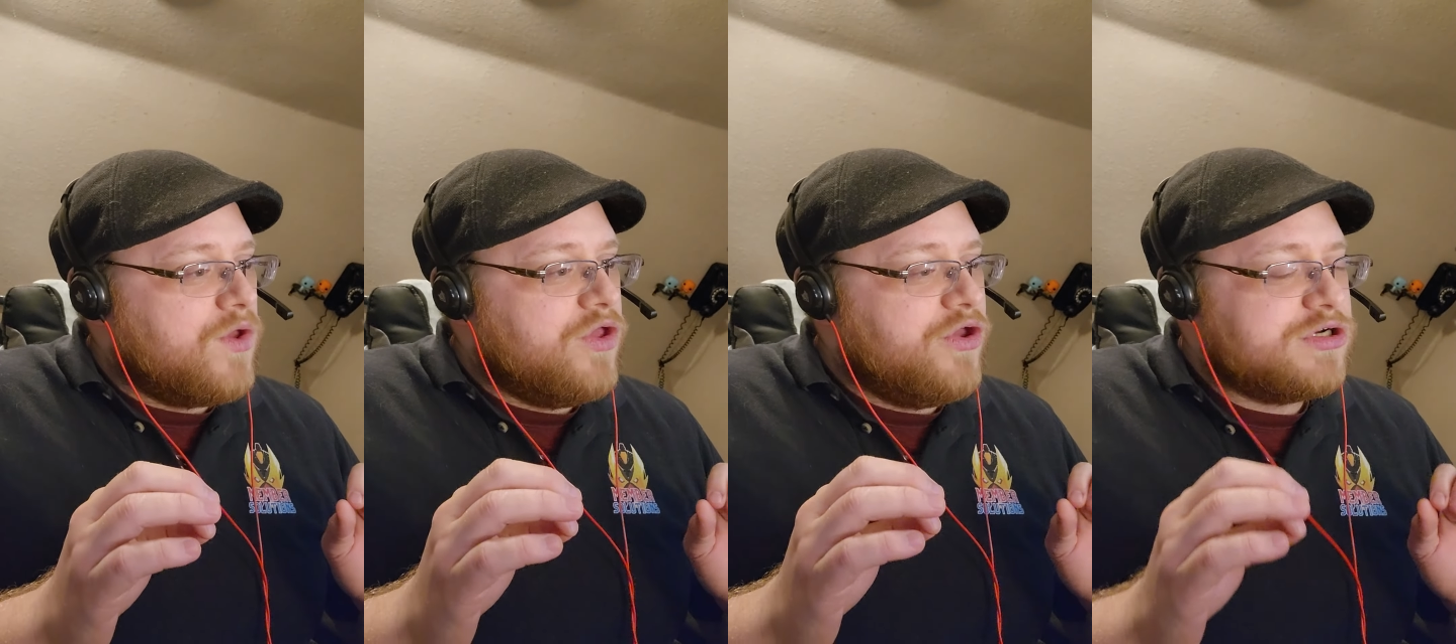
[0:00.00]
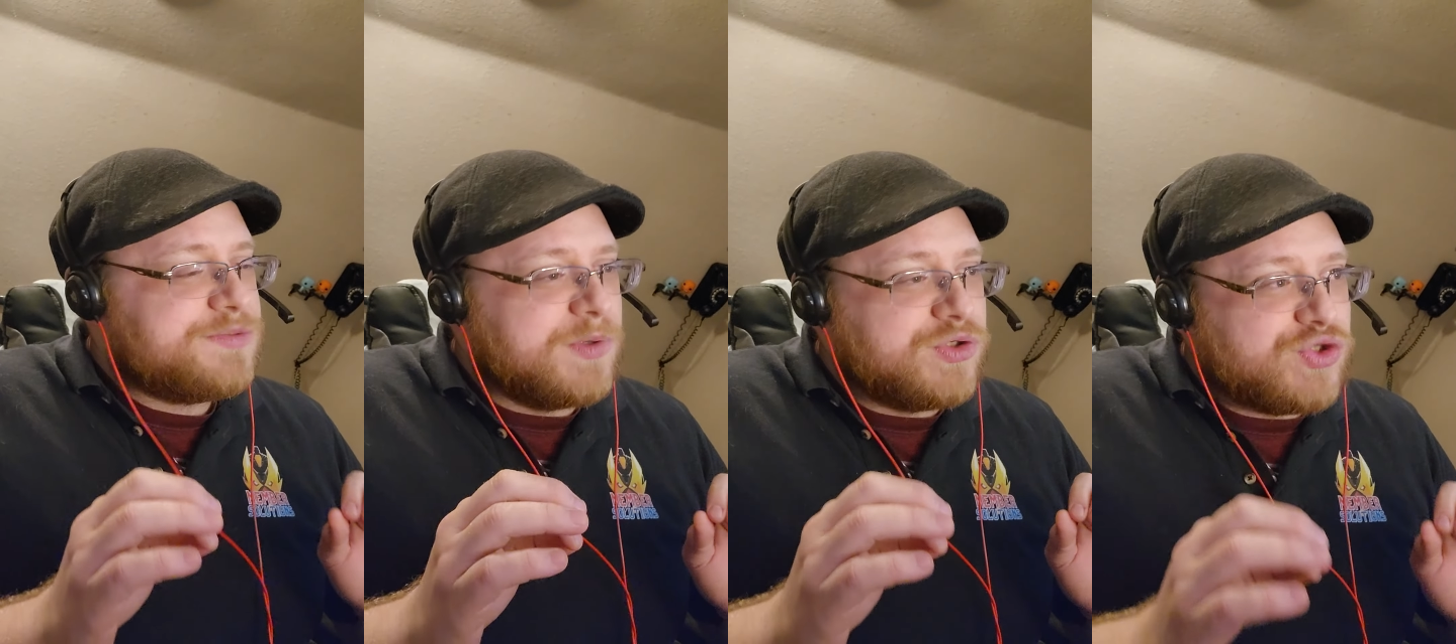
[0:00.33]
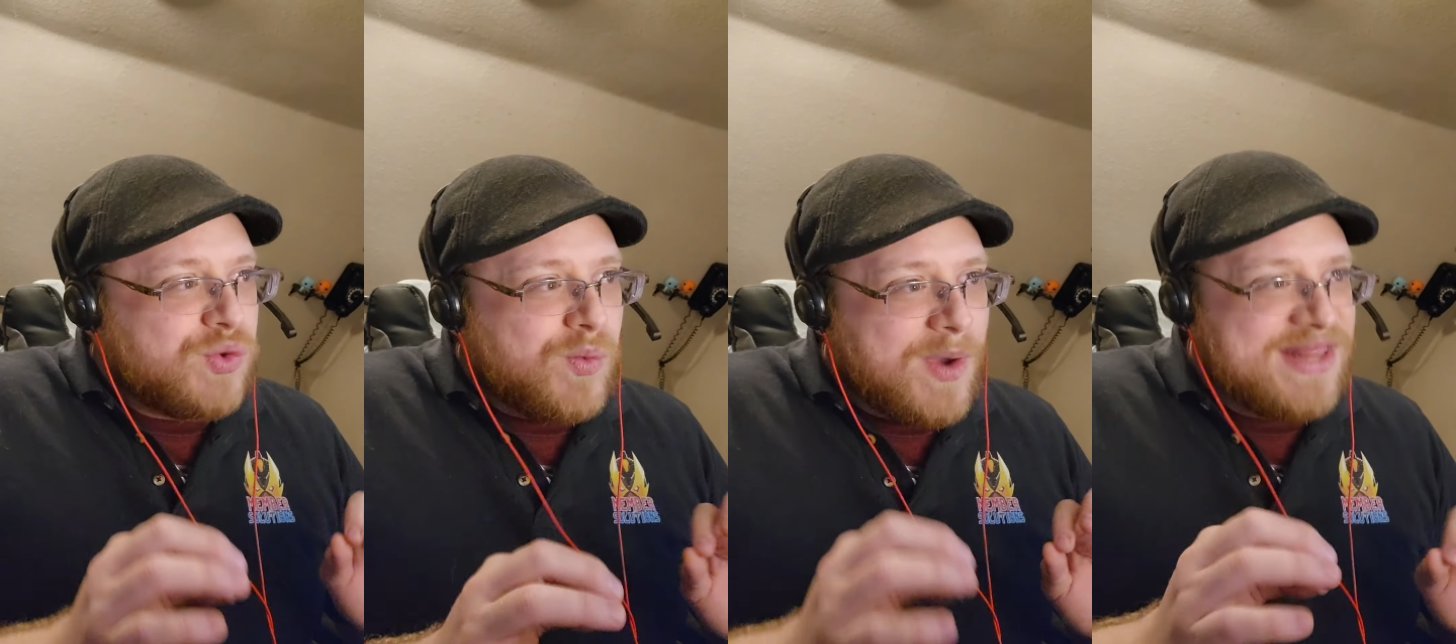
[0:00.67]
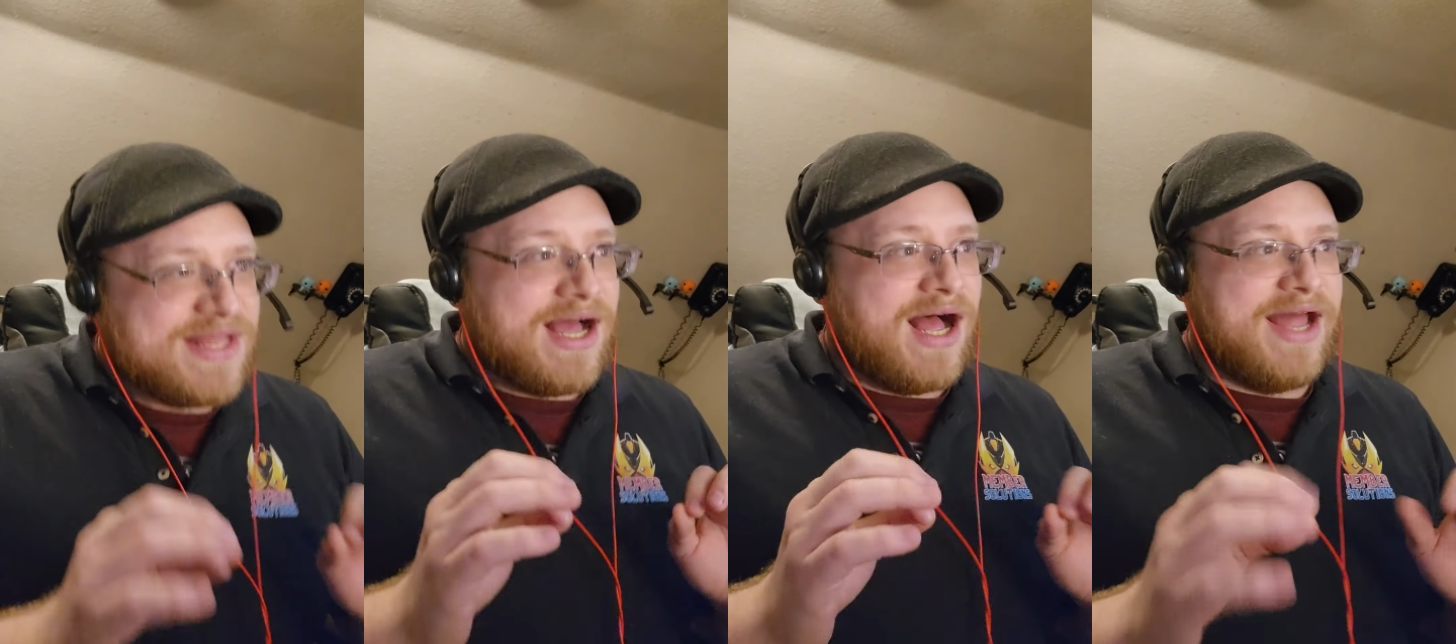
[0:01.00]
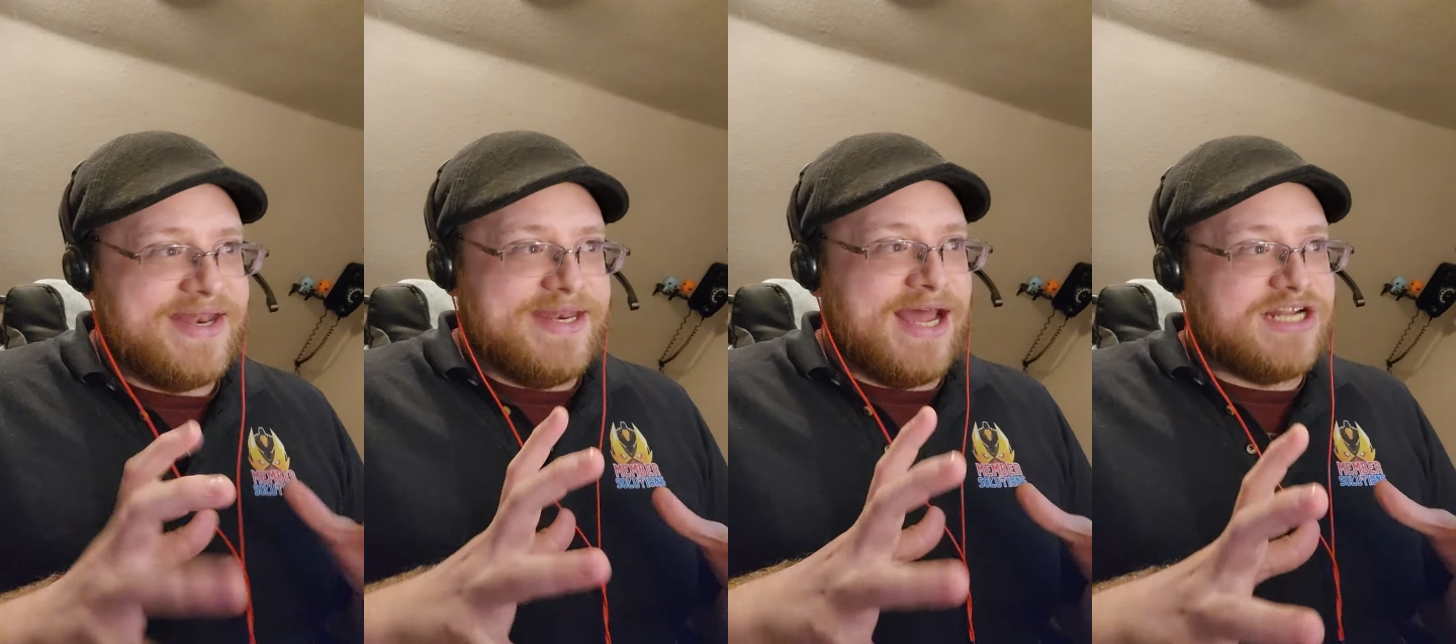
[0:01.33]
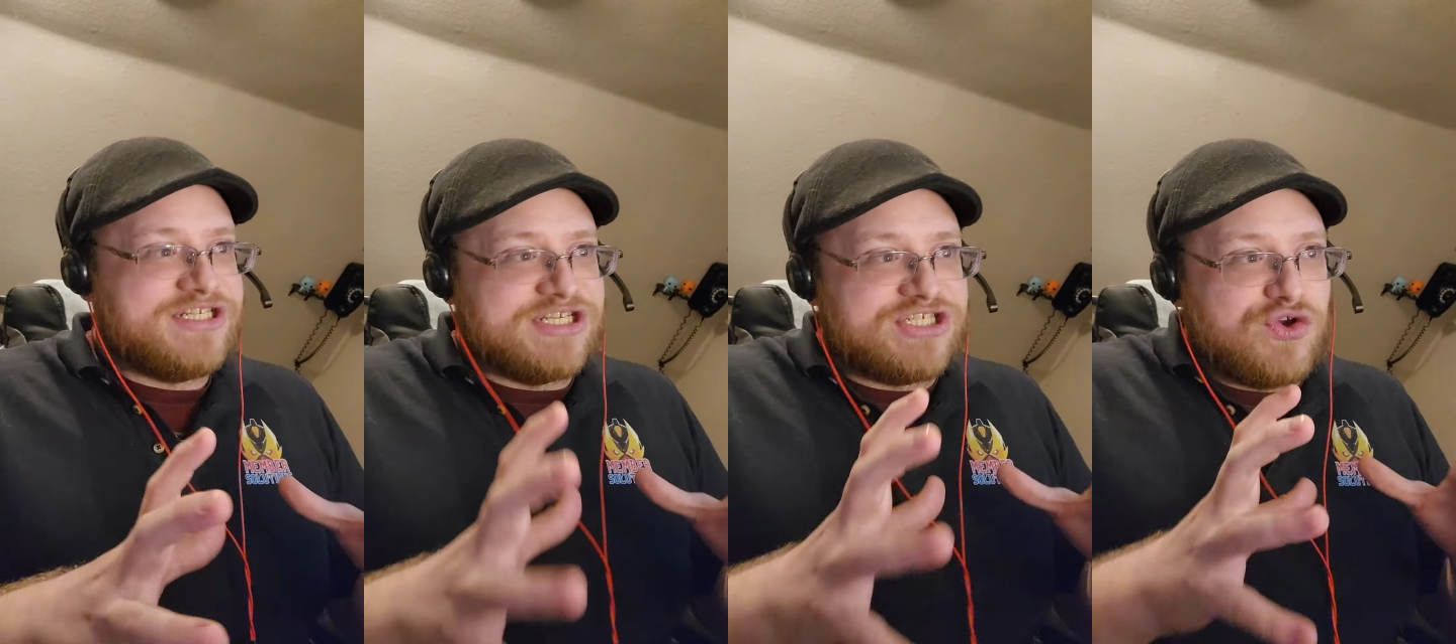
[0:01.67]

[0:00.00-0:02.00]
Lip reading: you're supposed to win the hunt, not just